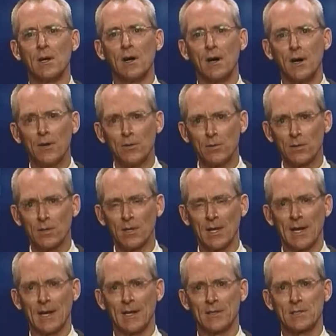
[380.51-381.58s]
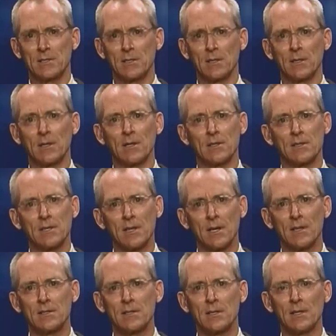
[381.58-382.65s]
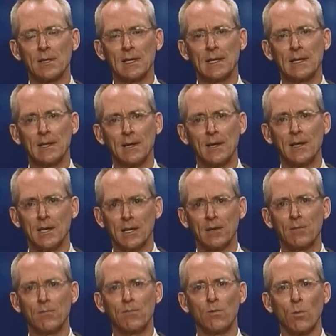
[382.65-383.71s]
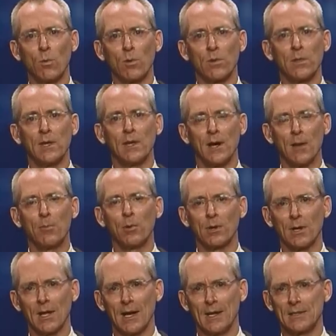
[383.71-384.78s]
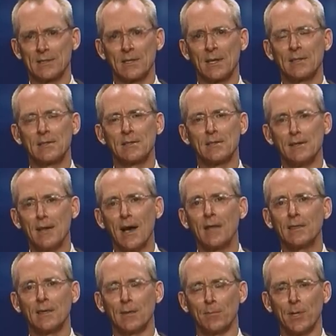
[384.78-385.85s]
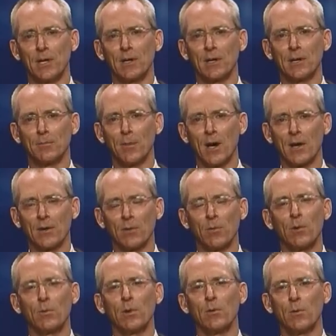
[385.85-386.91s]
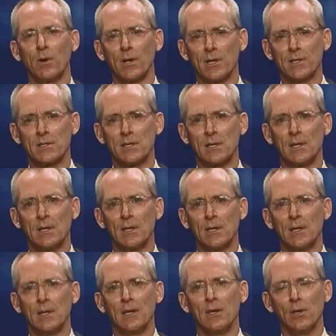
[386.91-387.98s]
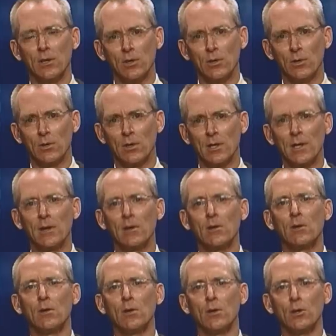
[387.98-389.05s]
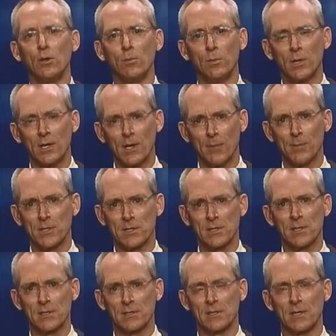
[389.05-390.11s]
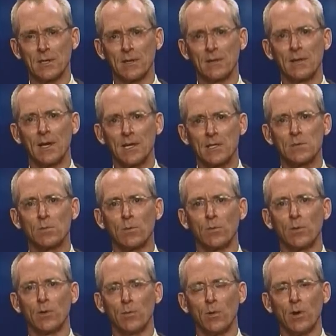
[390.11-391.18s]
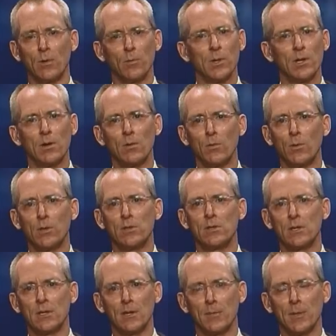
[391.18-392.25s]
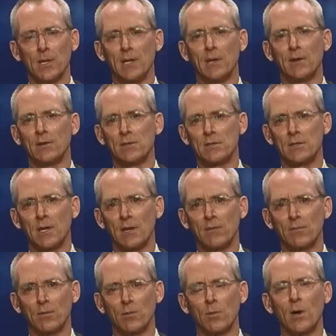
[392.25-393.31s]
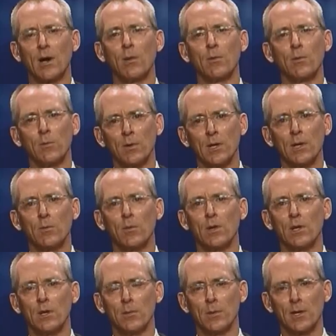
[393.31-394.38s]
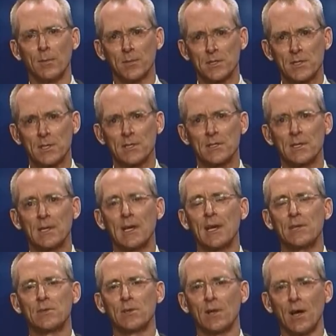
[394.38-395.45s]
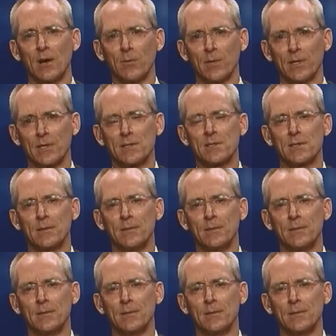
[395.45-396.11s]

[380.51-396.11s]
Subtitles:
underclass that is constantly gunning for the upper class. That's not the American model. What we want is you're here, you become a citizen. That's what we want. We don't want you to come in here and stand for a while. We really want you to become a citizen, cast your lot with us.